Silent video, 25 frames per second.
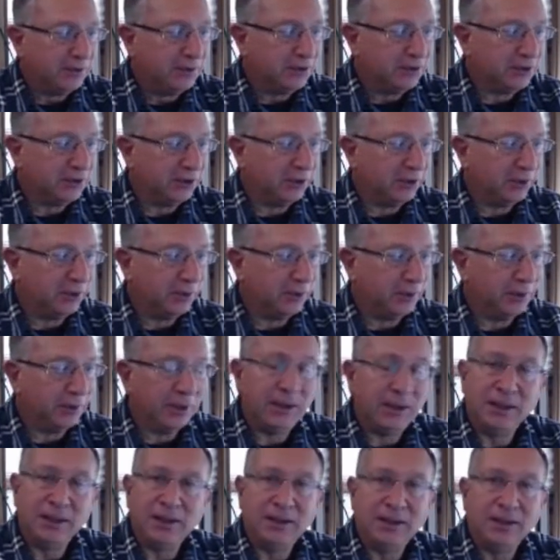So
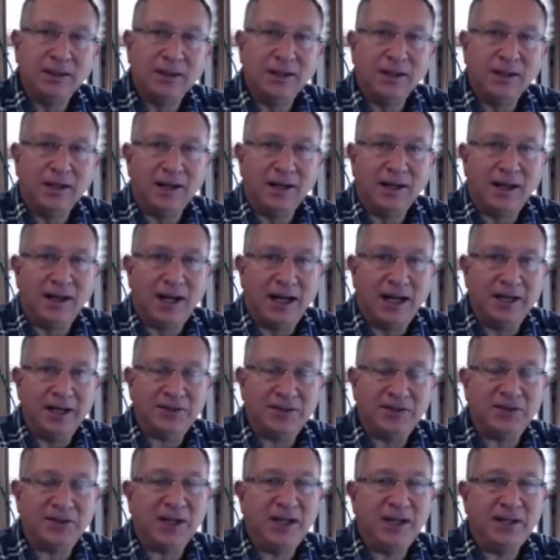I
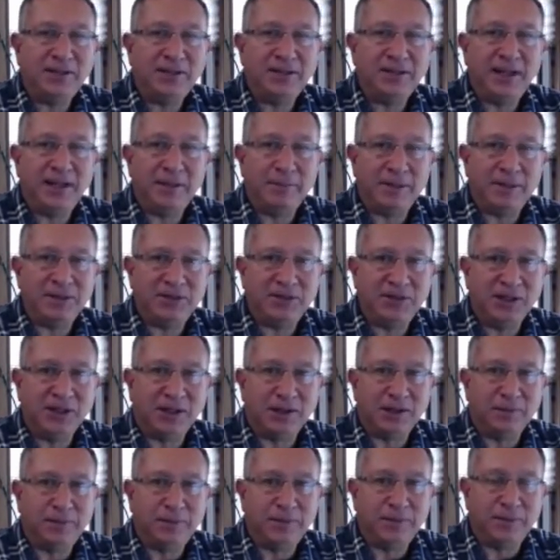decided to get
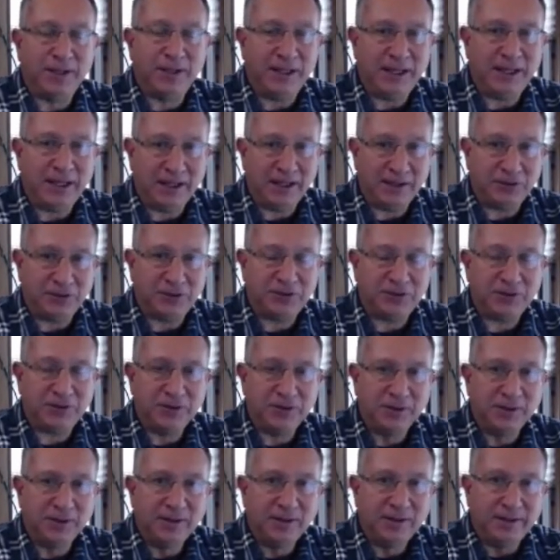myself a hitch
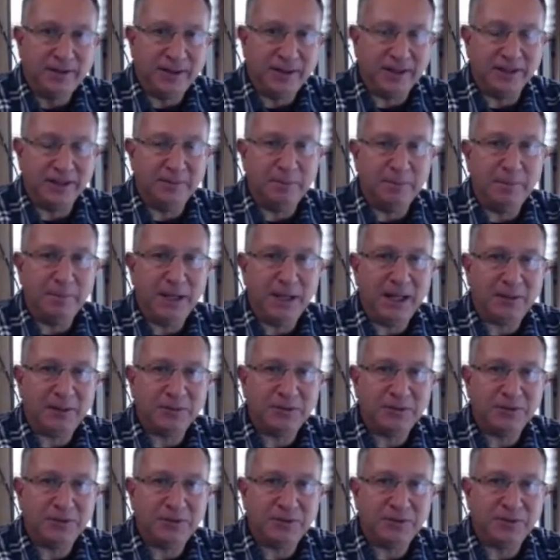that could
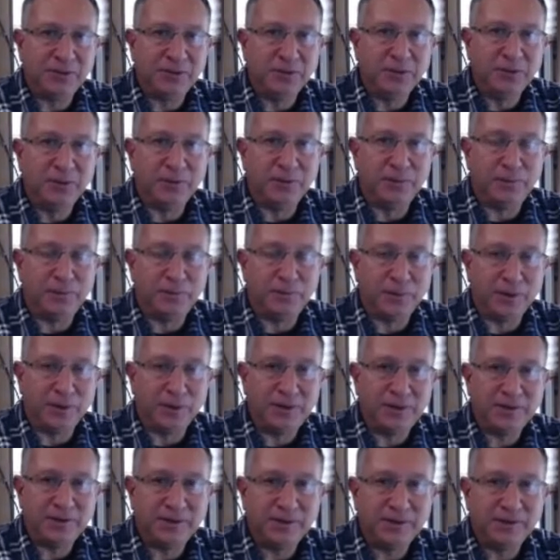mount to the
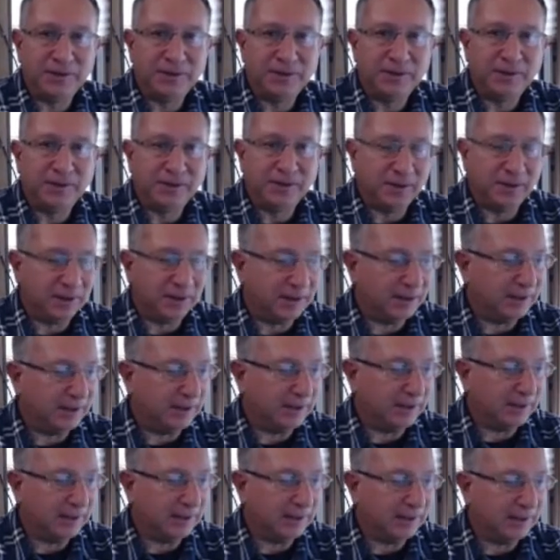front
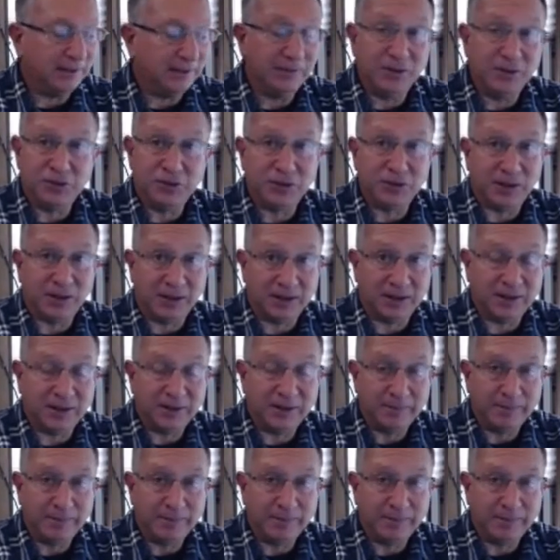of the truck,